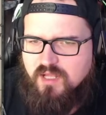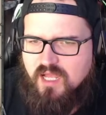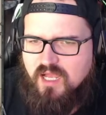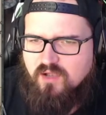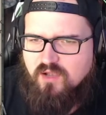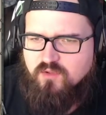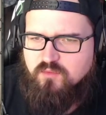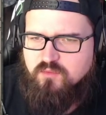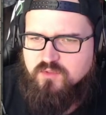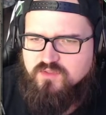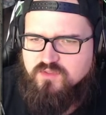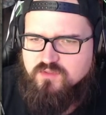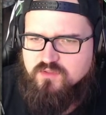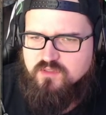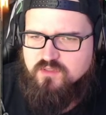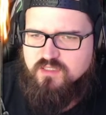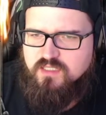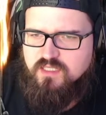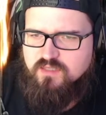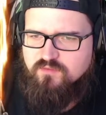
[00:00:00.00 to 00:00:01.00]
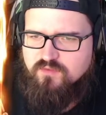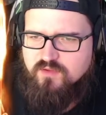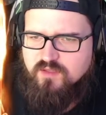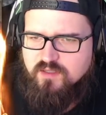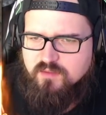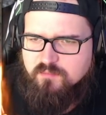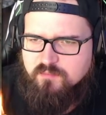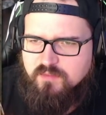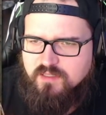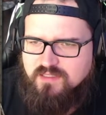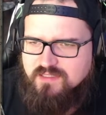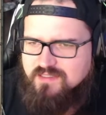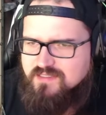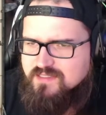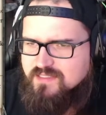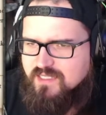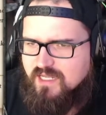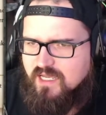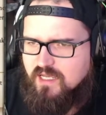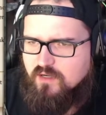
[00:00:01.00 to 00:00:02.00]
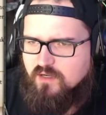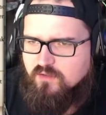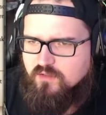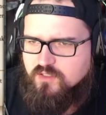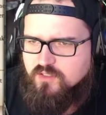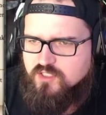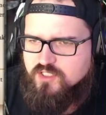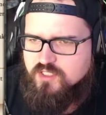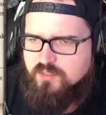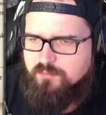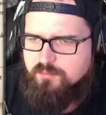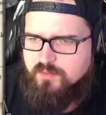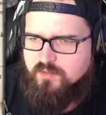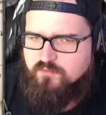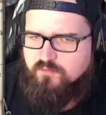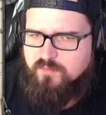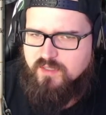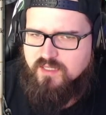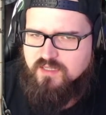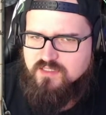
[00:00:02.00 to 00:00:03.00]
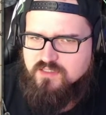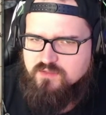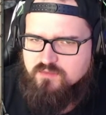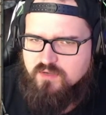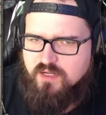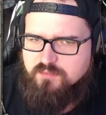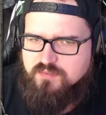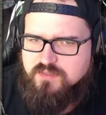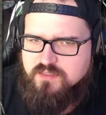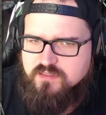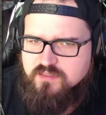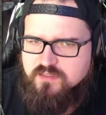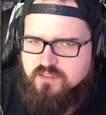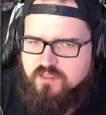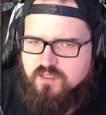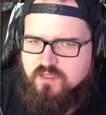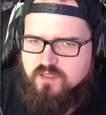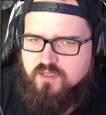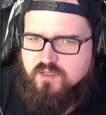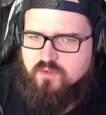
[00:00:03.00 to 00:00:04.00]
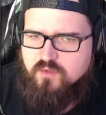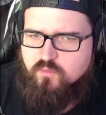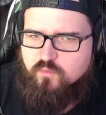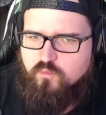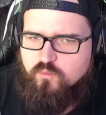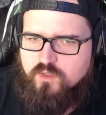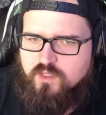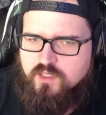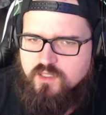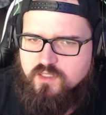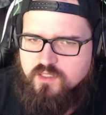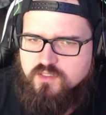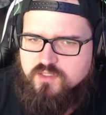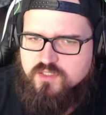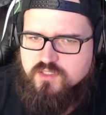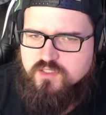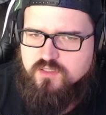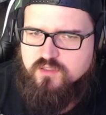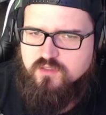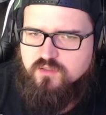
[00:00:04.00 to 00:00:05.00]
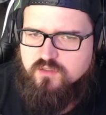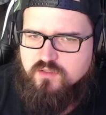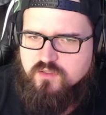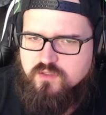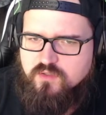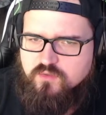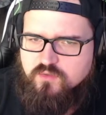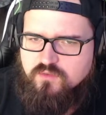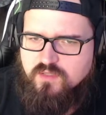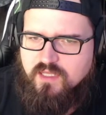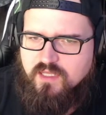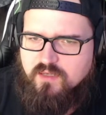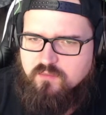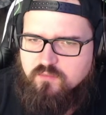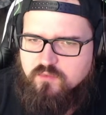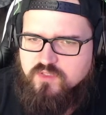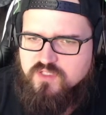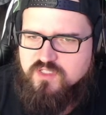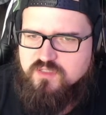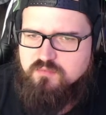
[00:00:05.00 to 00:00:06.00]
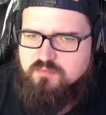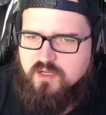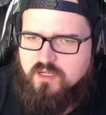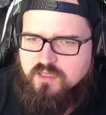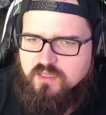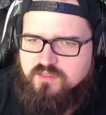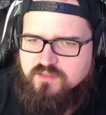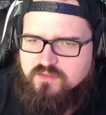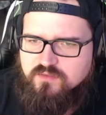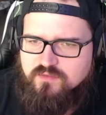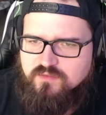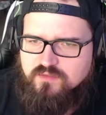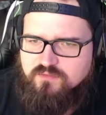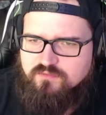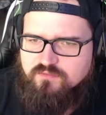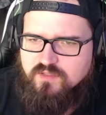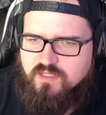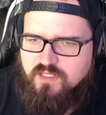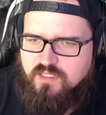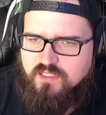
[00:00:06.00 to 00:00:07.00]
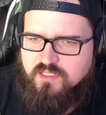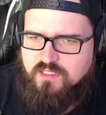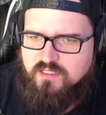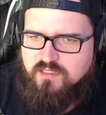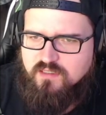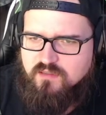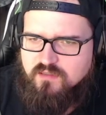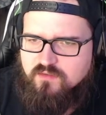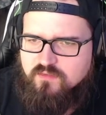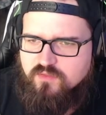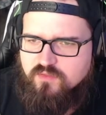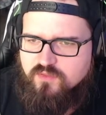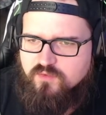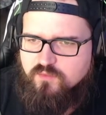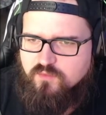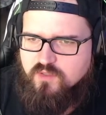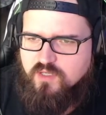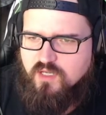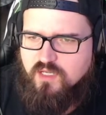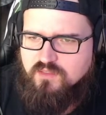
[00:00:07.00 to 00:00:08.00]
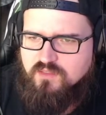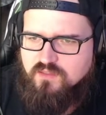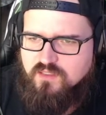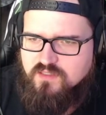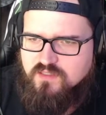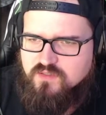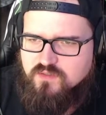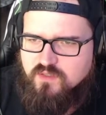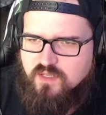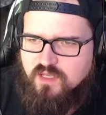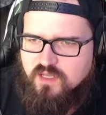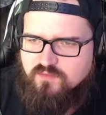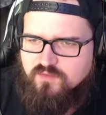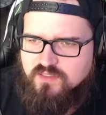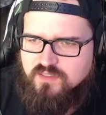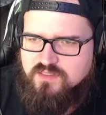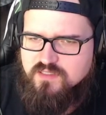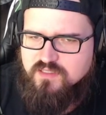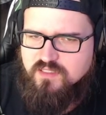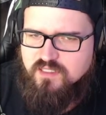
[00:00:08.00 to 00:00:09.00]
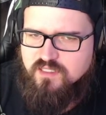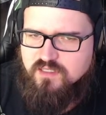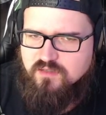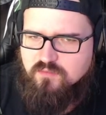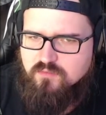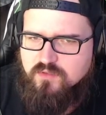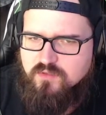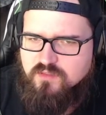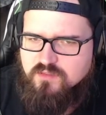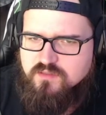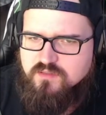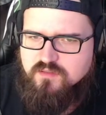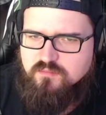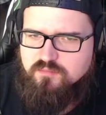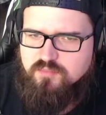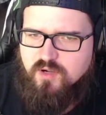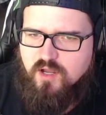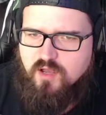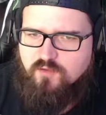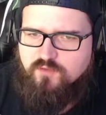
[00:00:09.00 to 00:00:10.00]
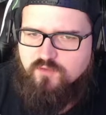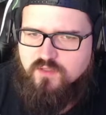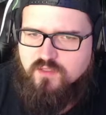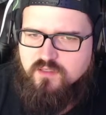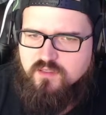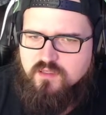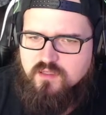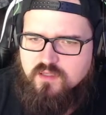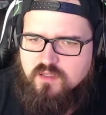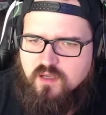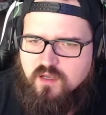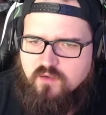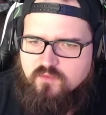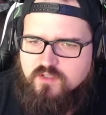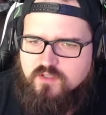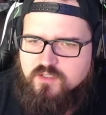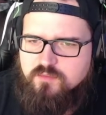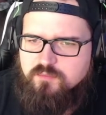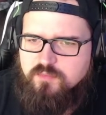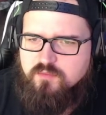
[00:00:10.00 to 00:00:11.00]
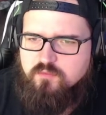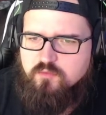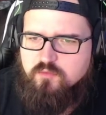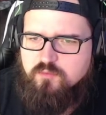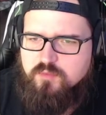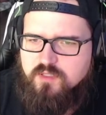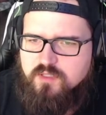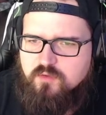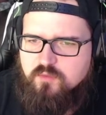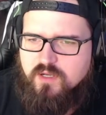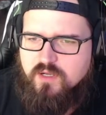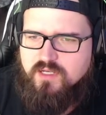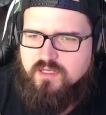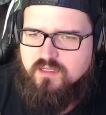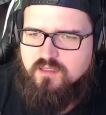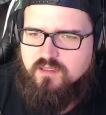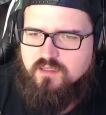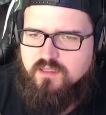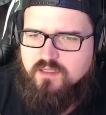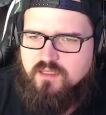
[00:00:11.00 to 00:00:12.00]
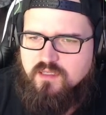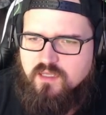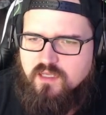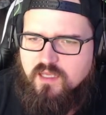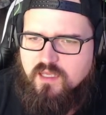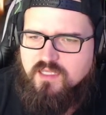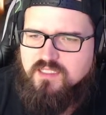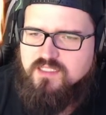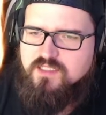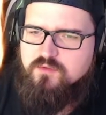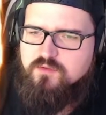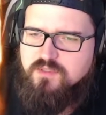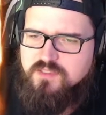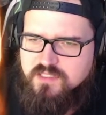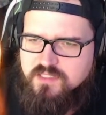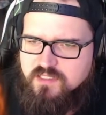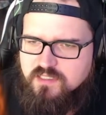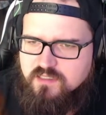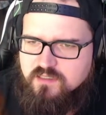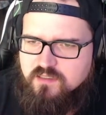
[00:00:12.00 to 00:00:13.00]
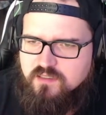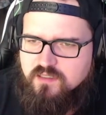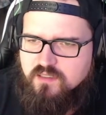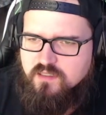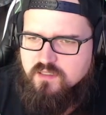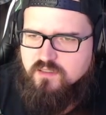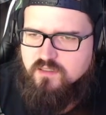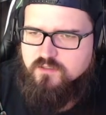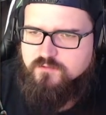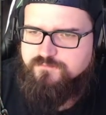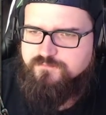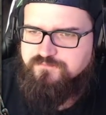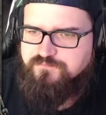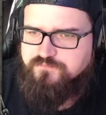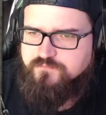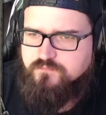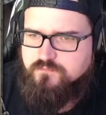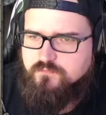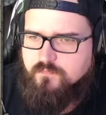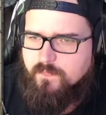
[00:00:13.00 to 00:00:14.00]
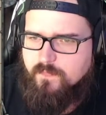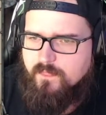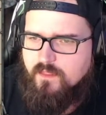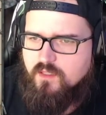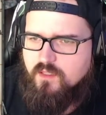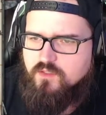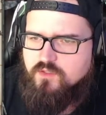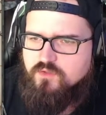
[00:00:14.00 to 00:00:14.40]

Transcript: how you want to give him a discount on the shipment of metal scraps, which you then would smuggle into Devine. Through contacts you have in the city underworld, the profit of the shipment would be quite exquisite. You